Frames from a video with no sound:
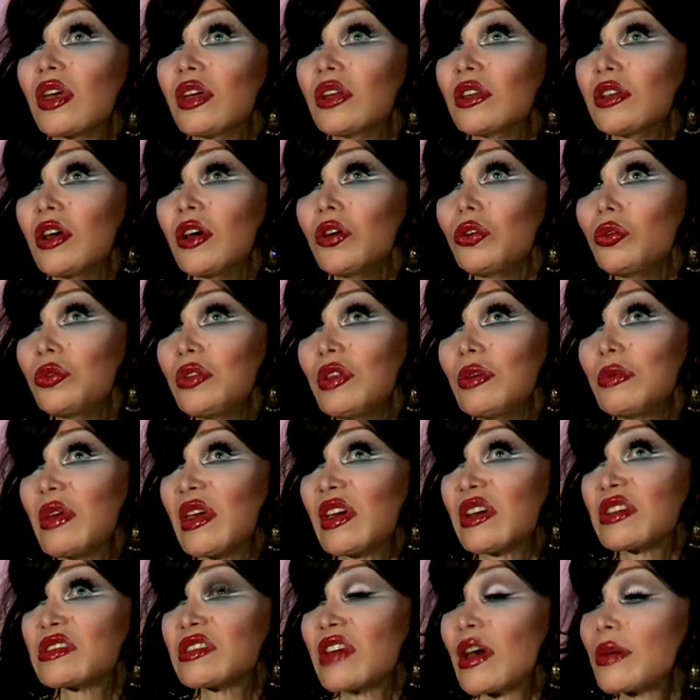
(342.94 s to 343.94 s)
not only be
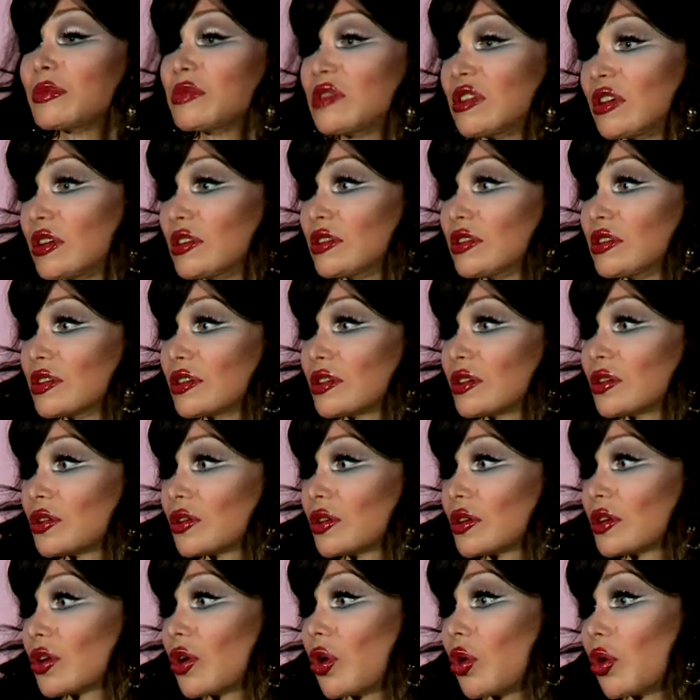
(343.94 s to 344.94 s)
accepted
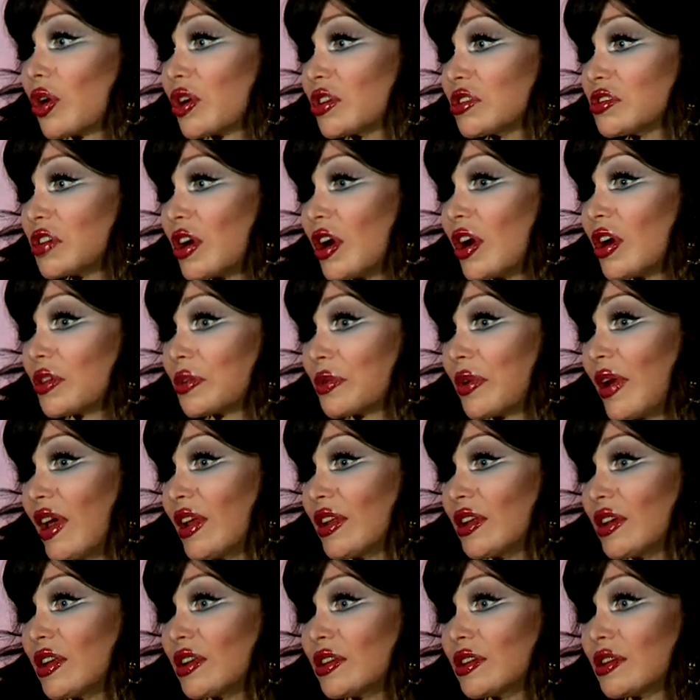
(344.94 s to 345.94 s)
or
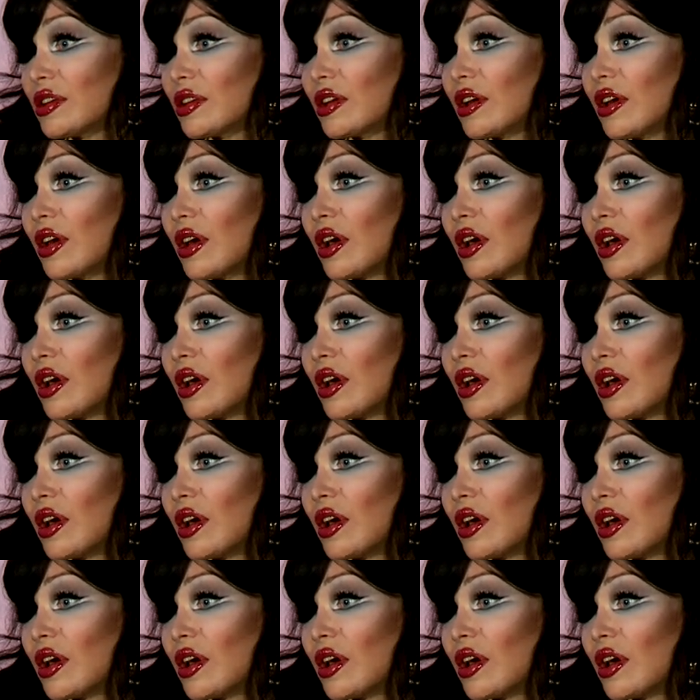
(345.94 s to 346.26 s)
tolerated,